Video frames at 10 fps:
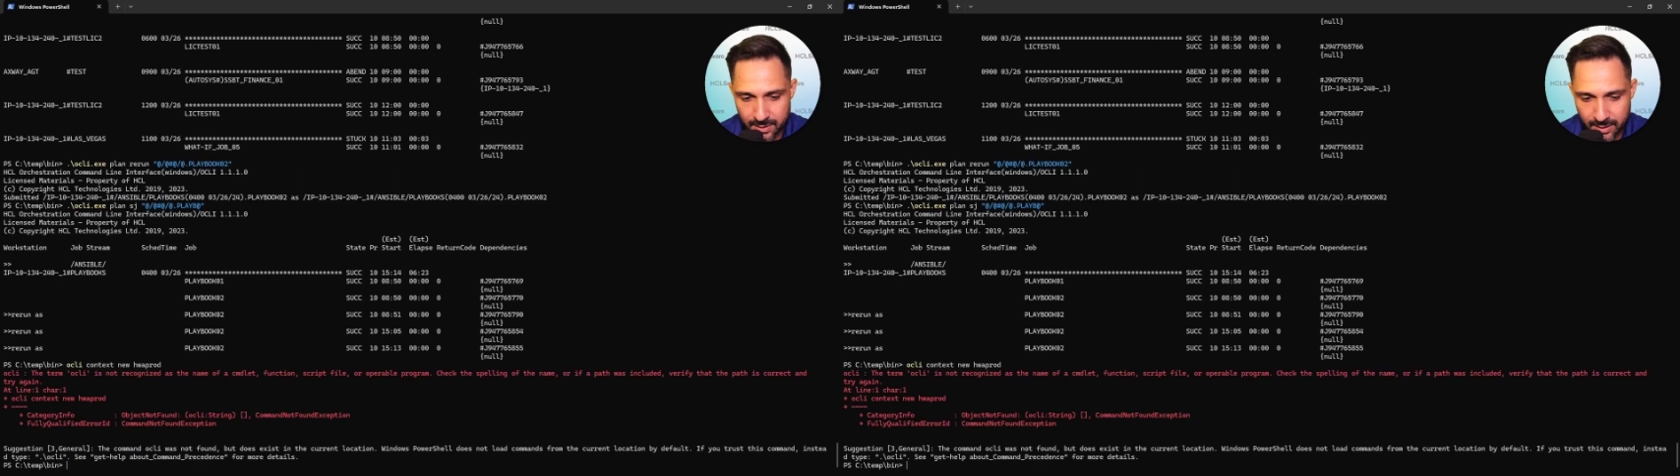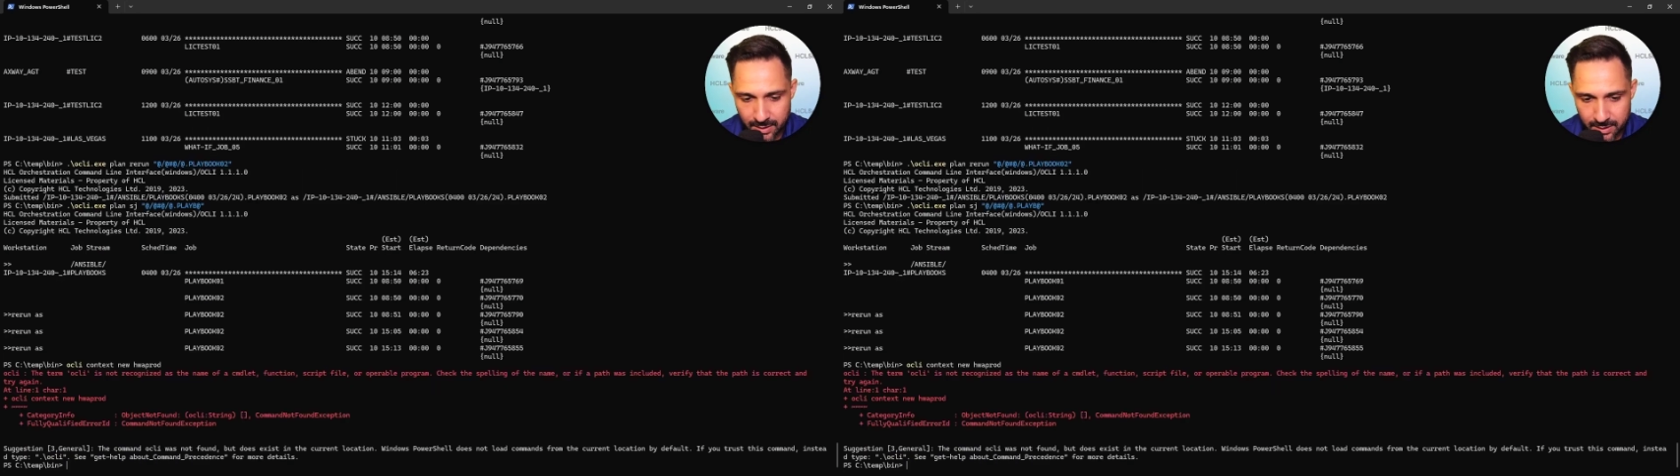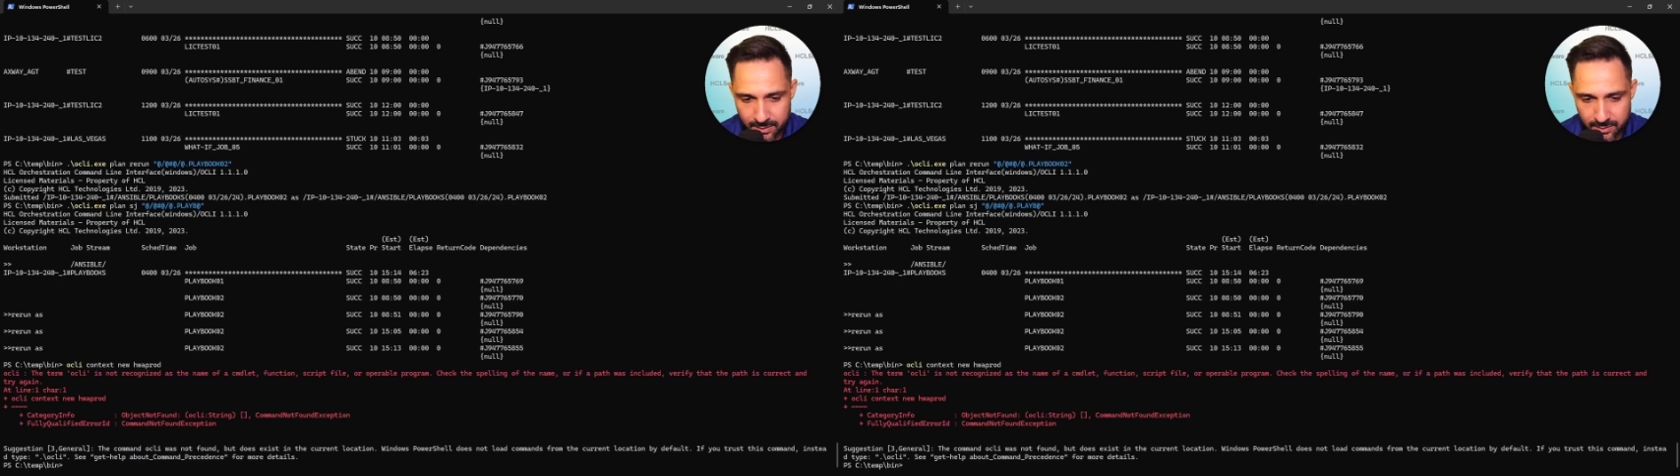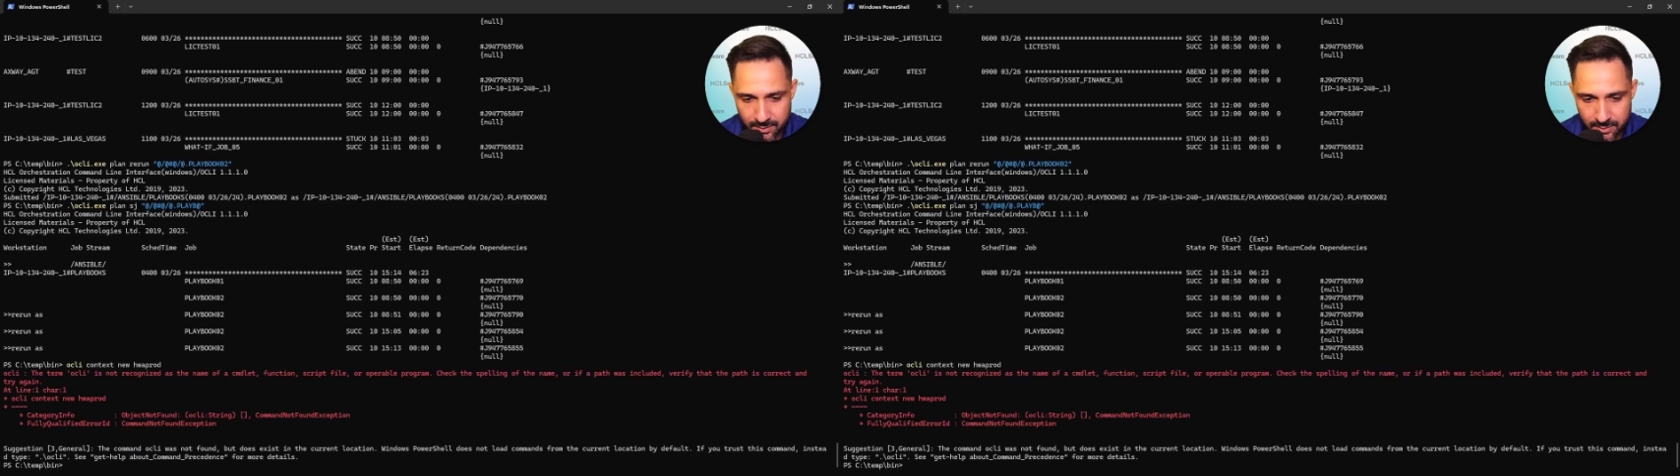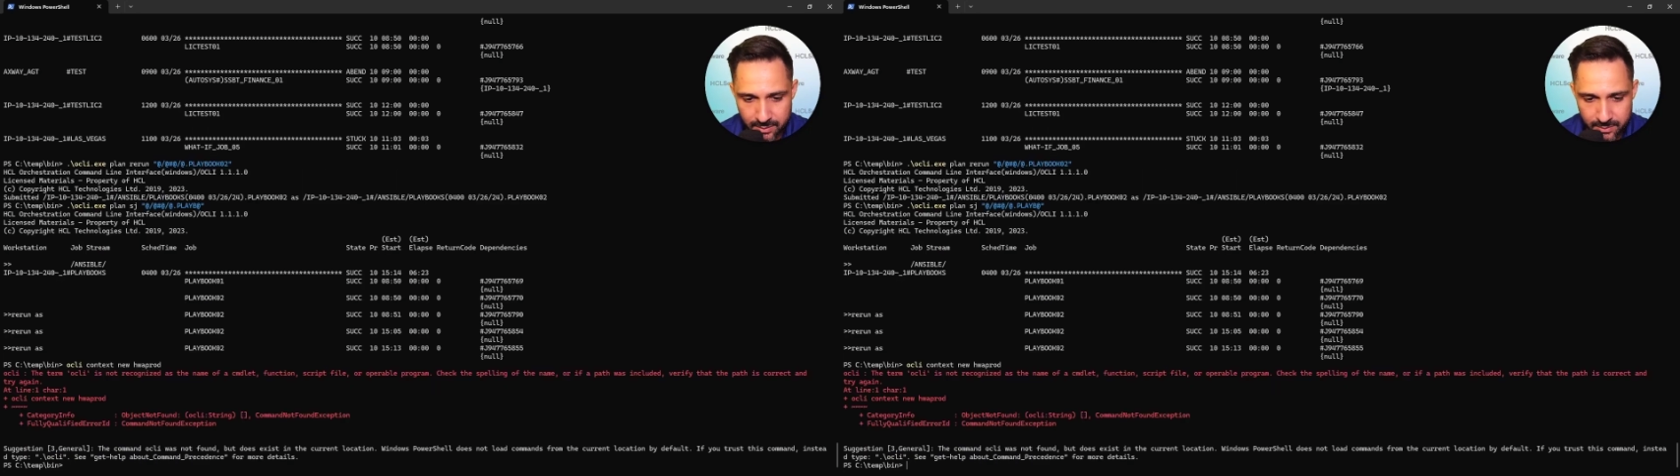
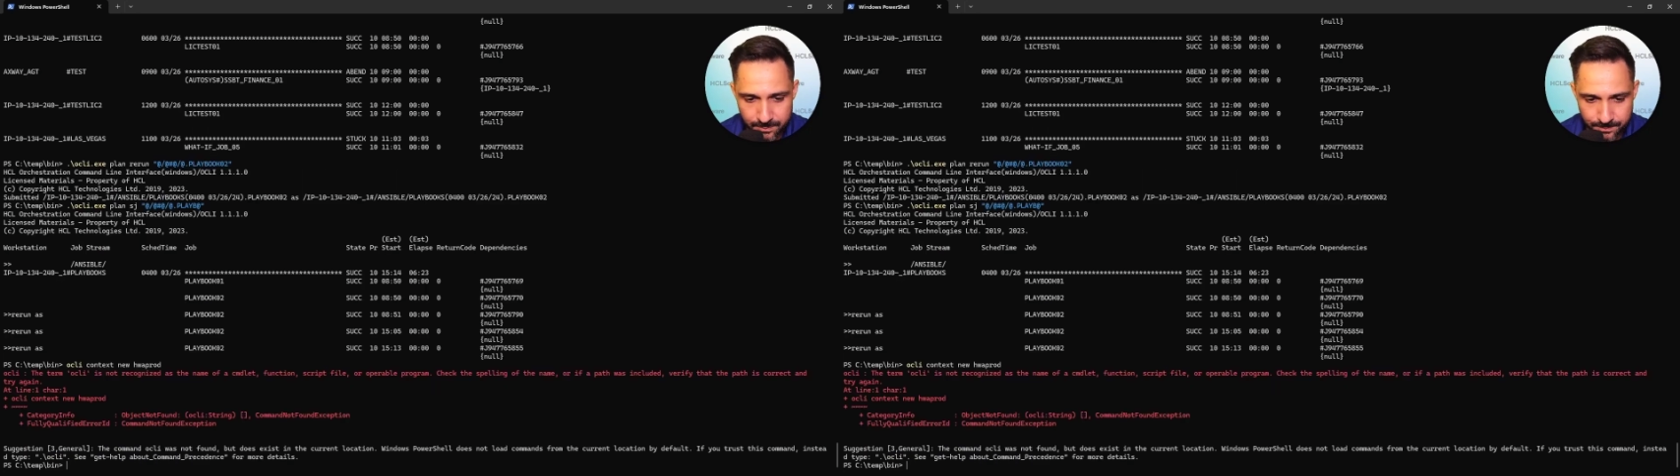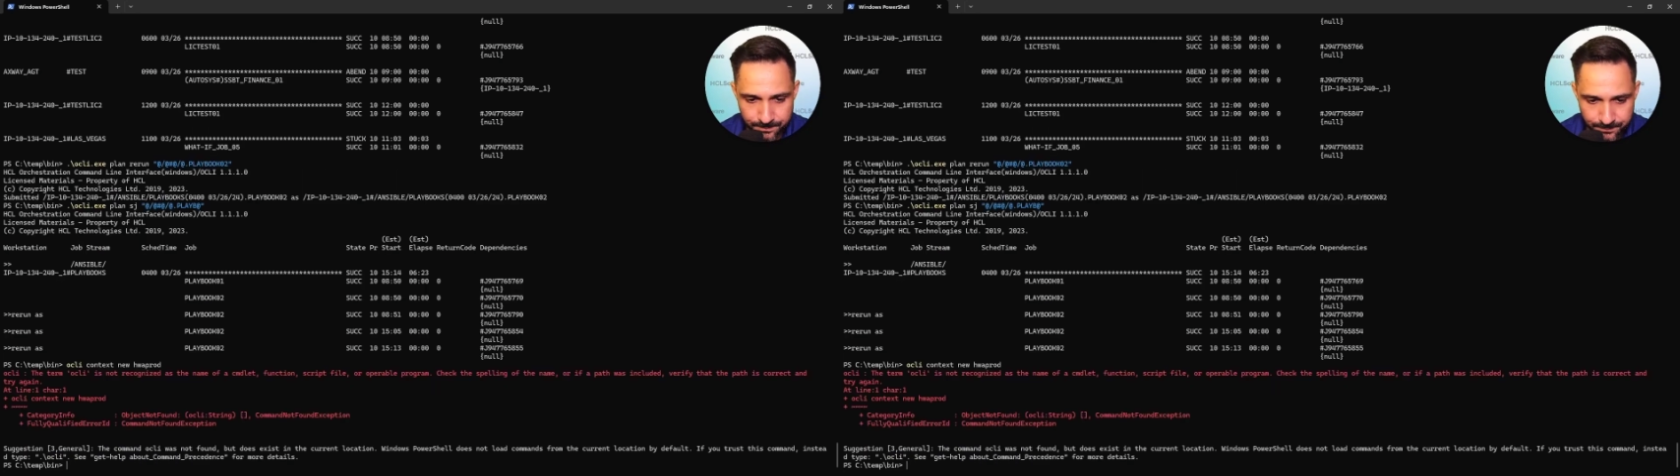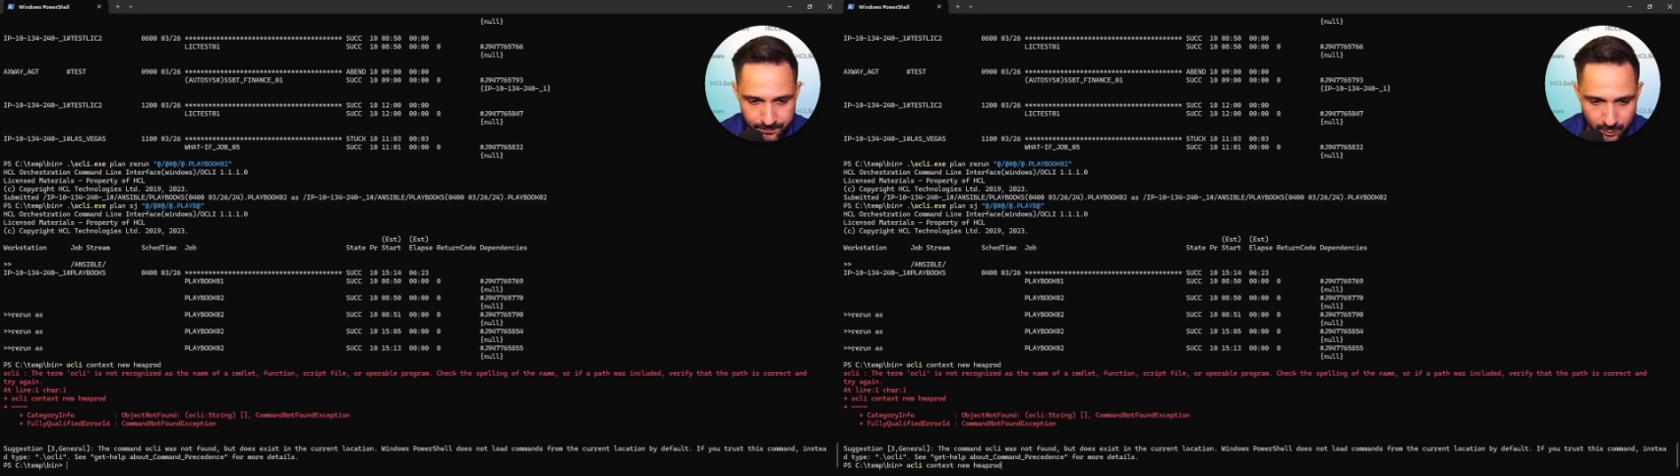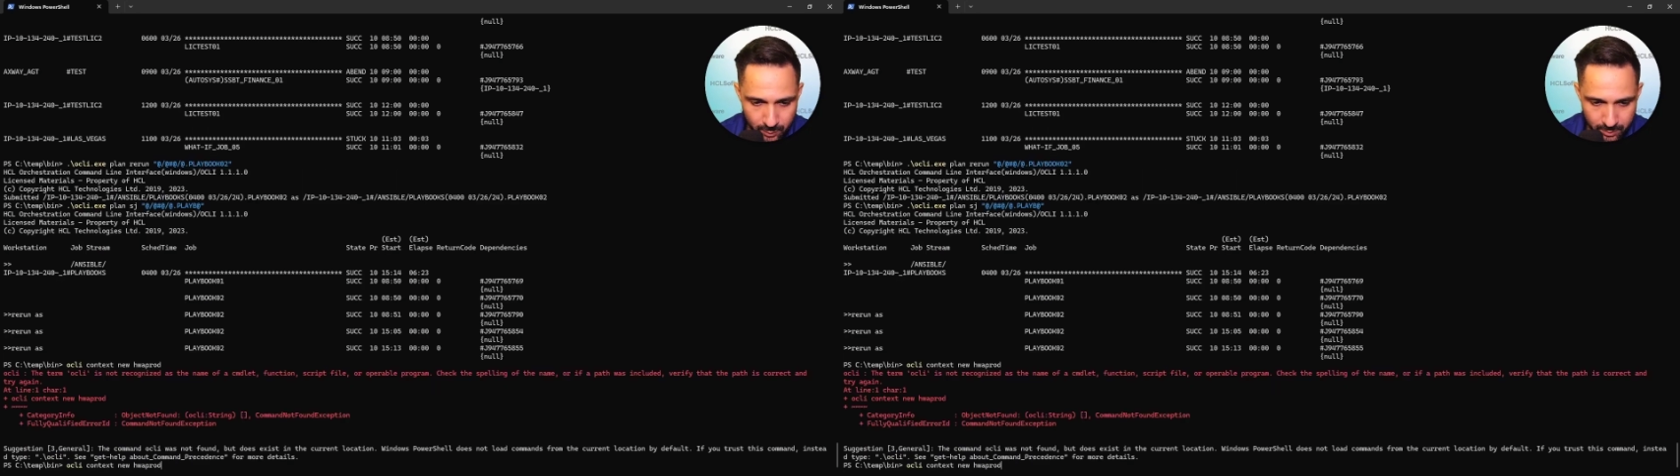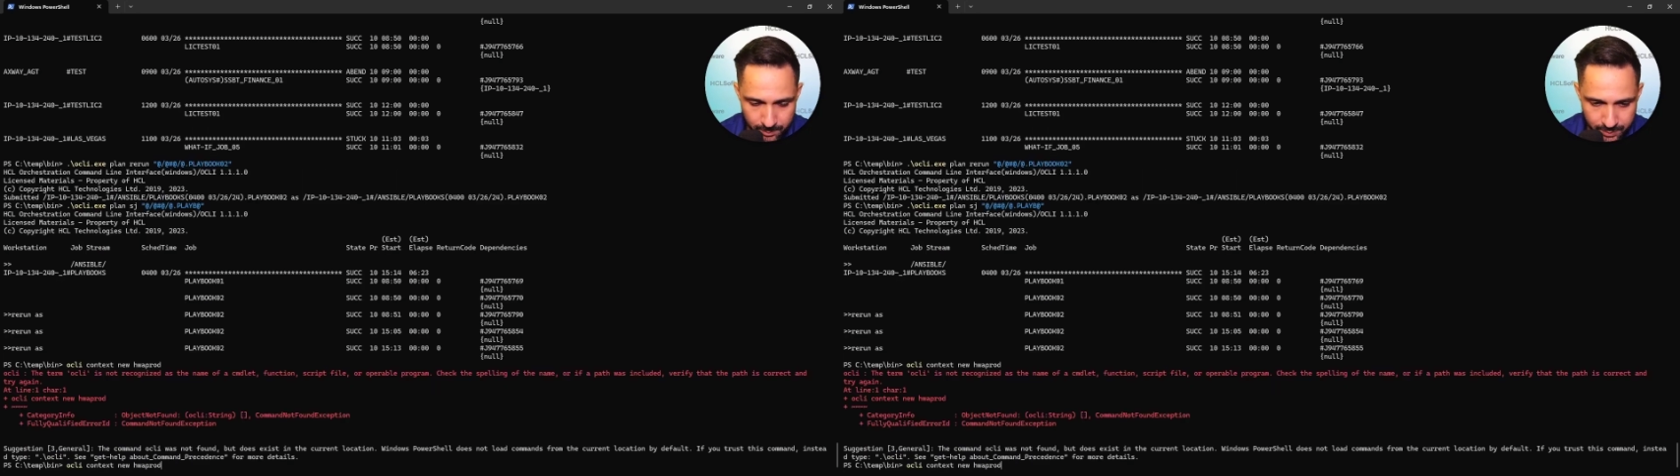Enter.
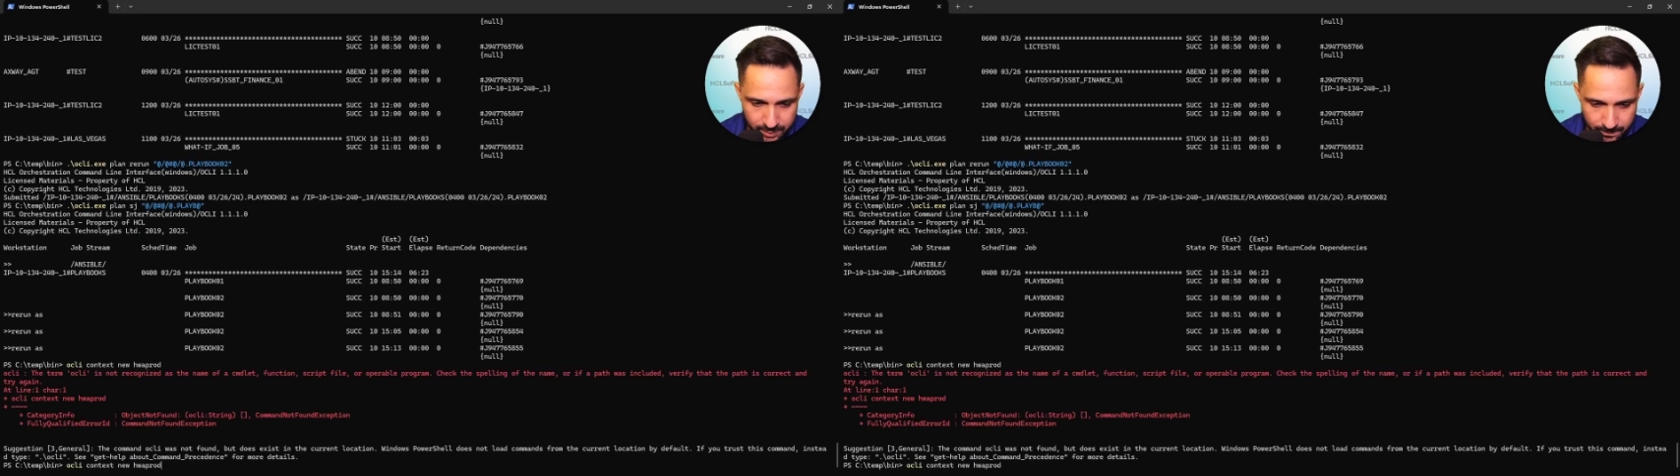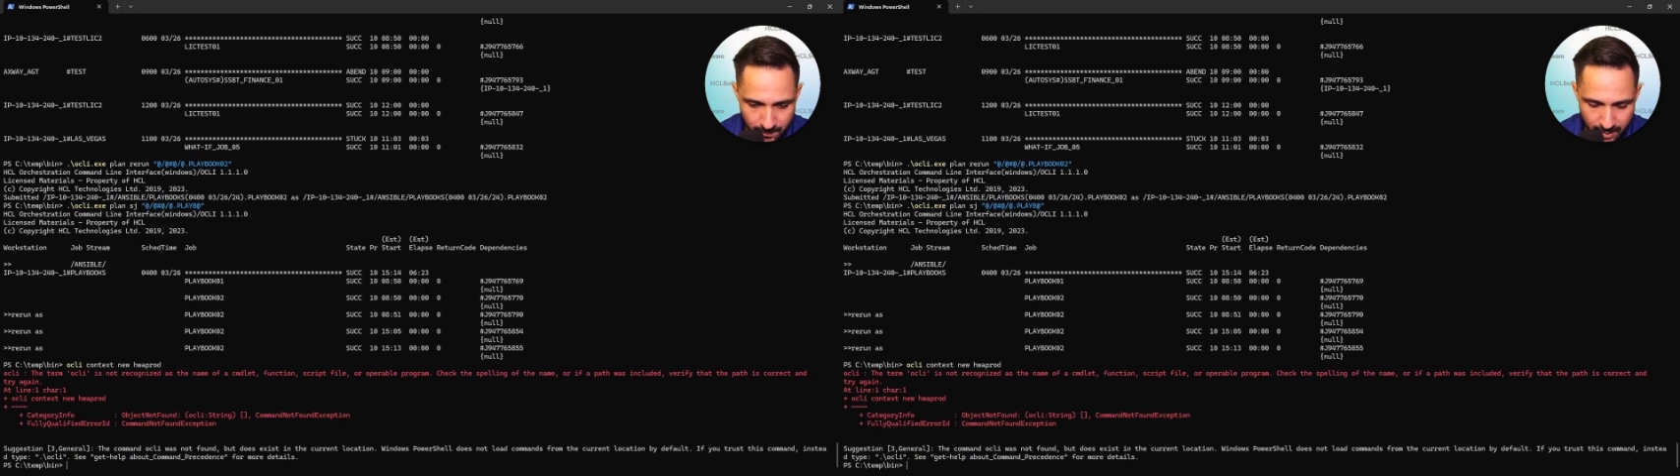Oops,